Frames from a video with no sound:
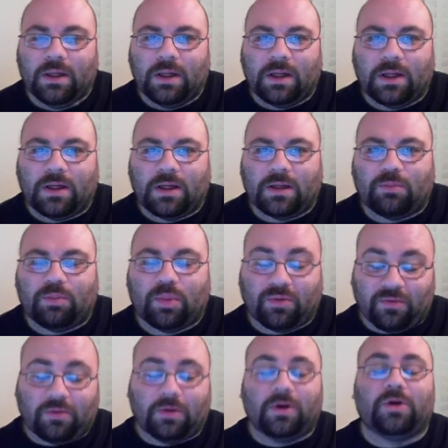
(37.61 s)

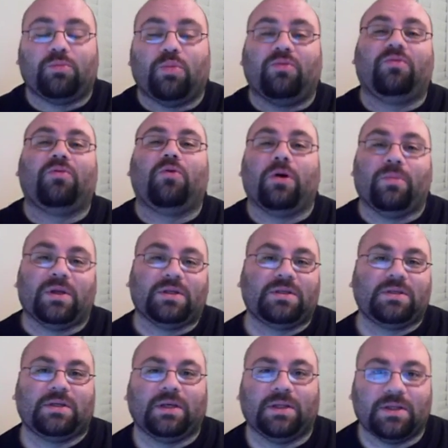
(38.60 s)
Her
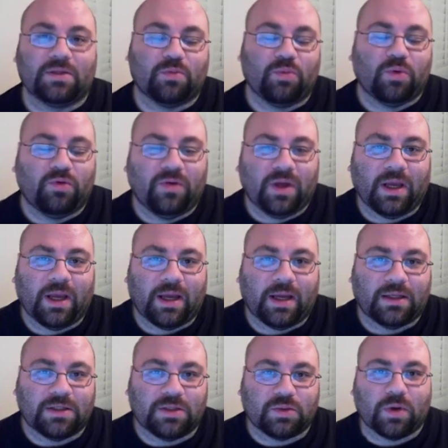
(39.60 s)
performance in this movie,
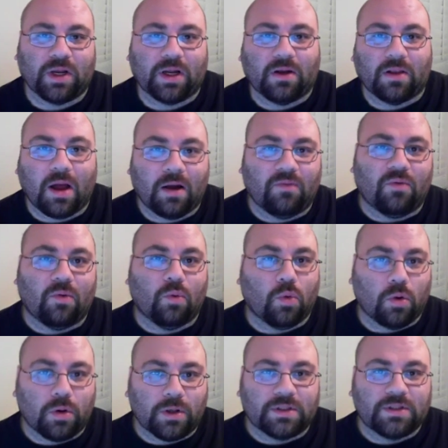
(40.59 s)
and she's winning a lot of
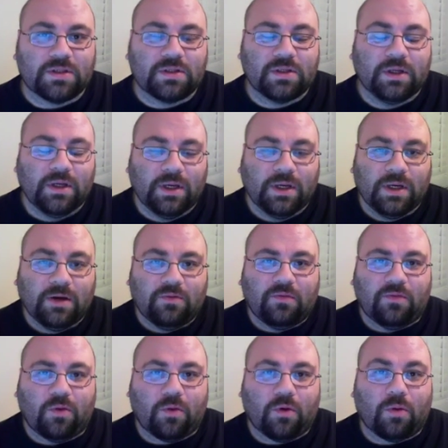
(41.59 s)
awards
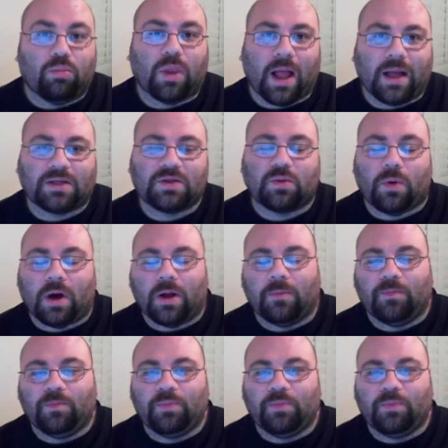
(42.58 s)
for Black Swan.